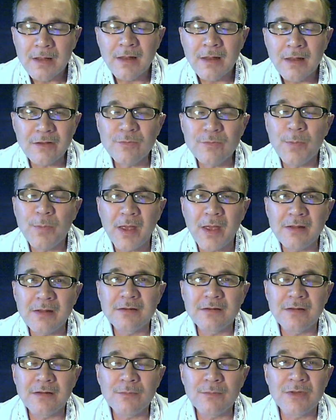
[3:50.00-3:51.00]
Let's
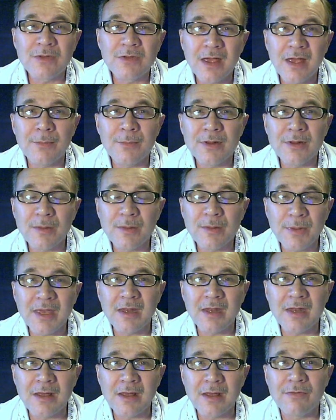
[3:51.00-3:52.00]
spend some time at the
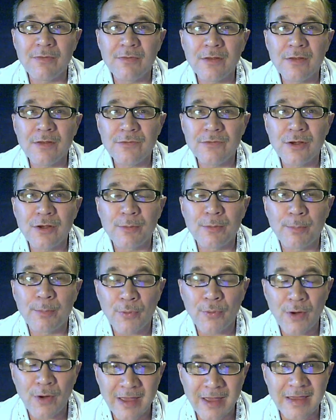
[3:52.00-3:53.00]
beginning of this year
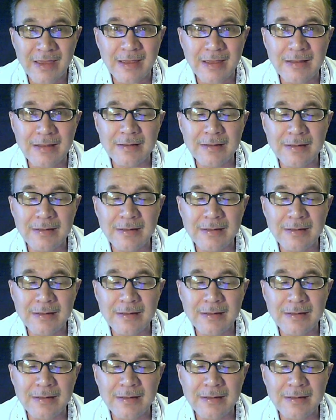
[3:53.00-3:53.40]
praying.